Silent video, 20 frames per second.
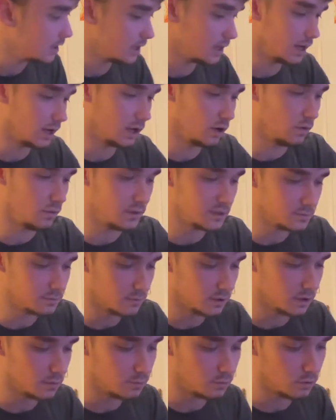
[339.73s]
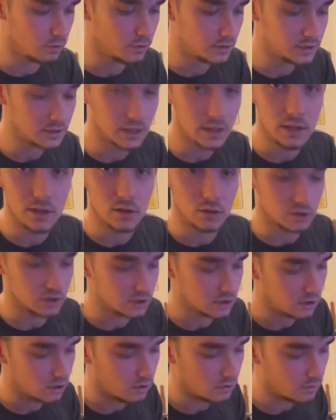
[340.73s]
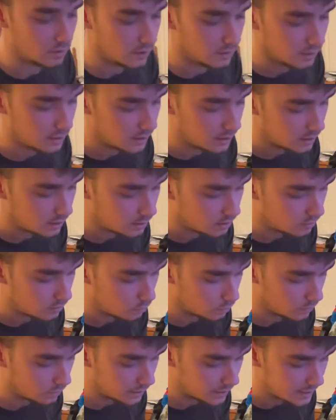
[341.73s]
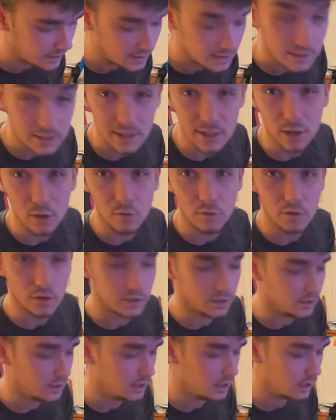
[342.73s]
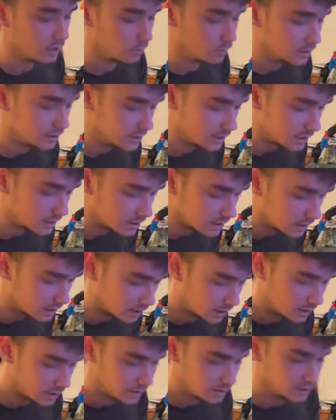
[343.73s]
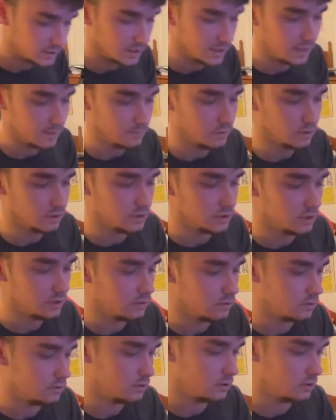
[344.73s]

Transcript: On this motherboard, there's a little slot right there with a heatsink over it, which says Lightning Jet M.2,